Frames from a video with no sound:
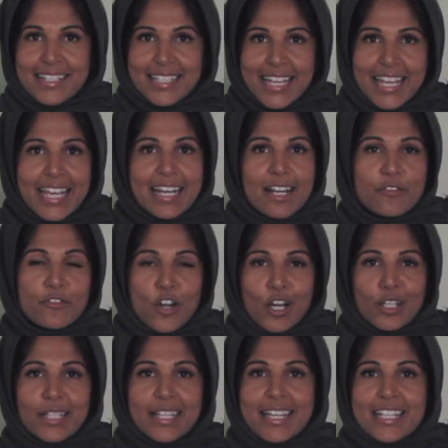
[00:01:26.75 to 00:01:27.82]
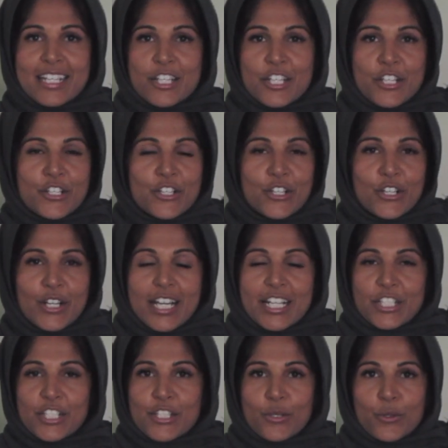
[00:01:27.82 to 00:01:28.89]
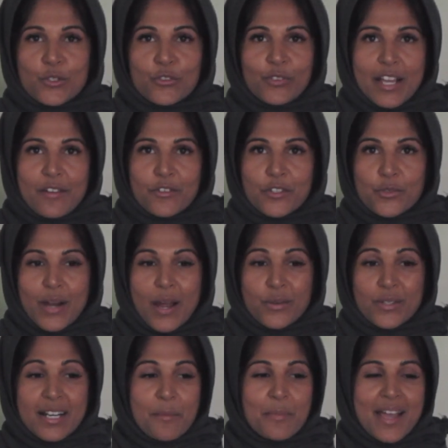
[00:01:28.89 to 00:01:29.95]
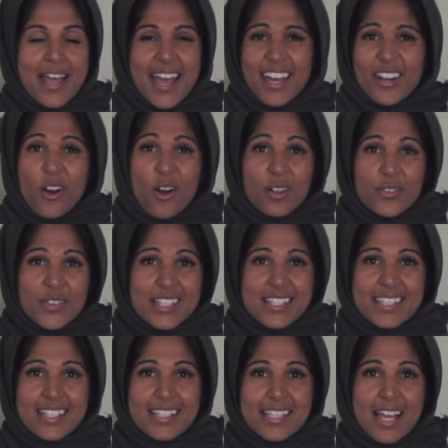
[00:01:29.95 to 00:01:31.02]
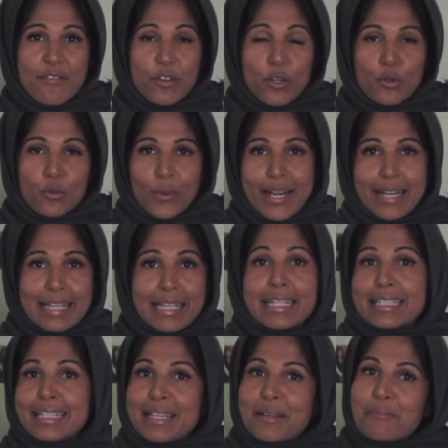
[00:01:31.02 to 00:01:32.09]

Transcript: hit of garlic and ginger. It just, those flavors round it up. And all of these things have great healing